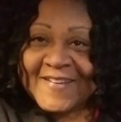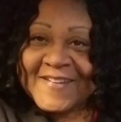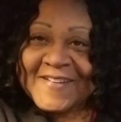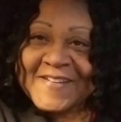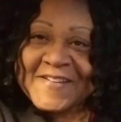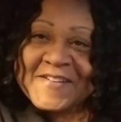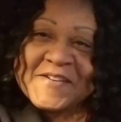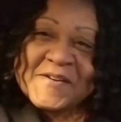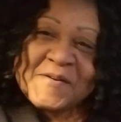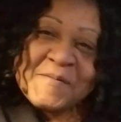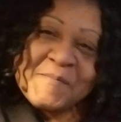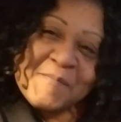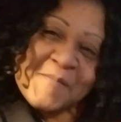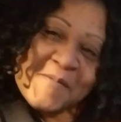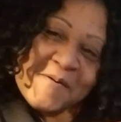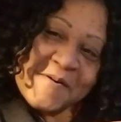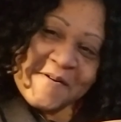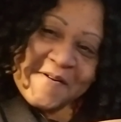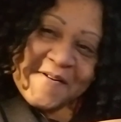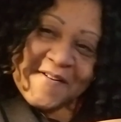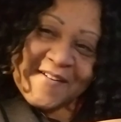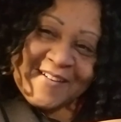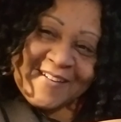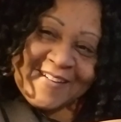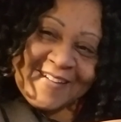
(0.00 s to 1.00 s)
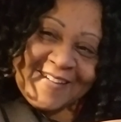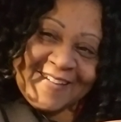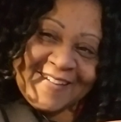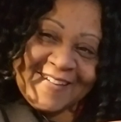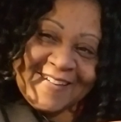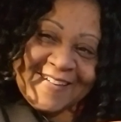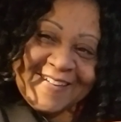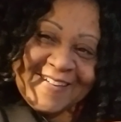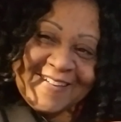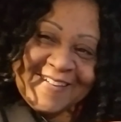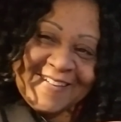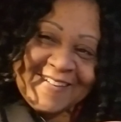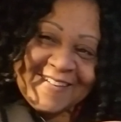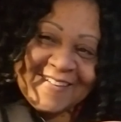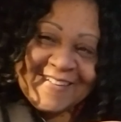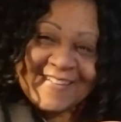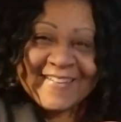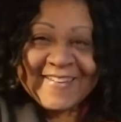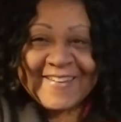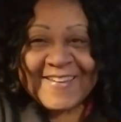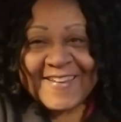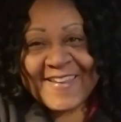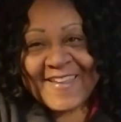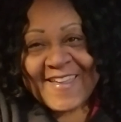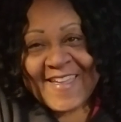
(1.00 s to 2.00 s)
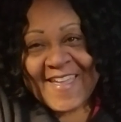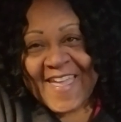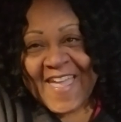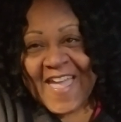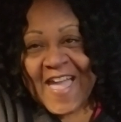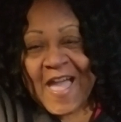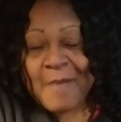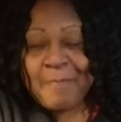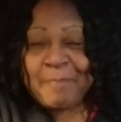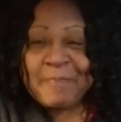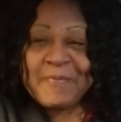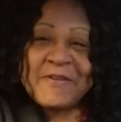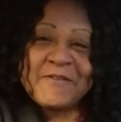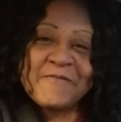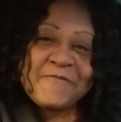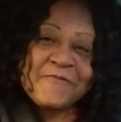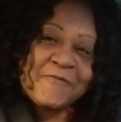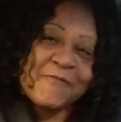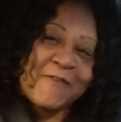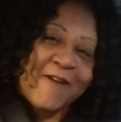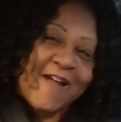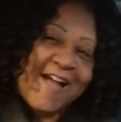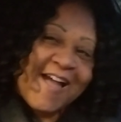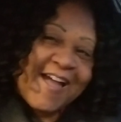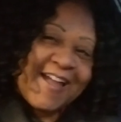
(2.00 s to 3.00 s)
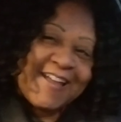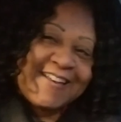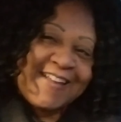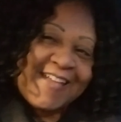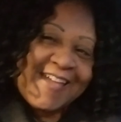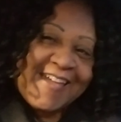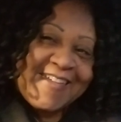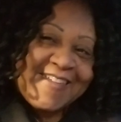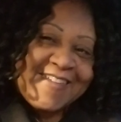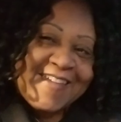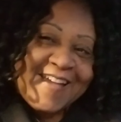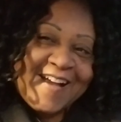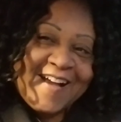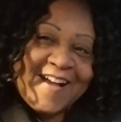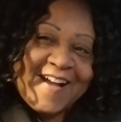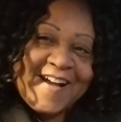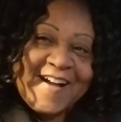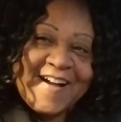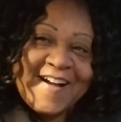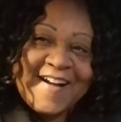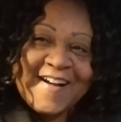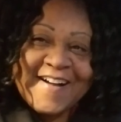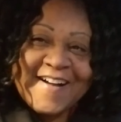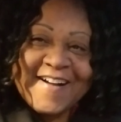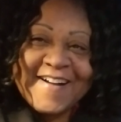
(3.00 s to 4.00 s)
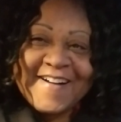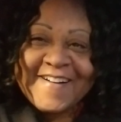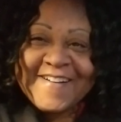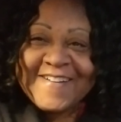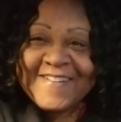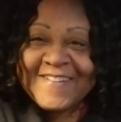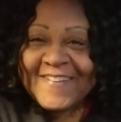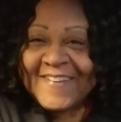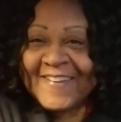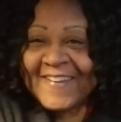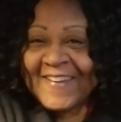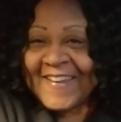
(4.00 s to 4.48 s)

Good morning. Happy Friday, y'all.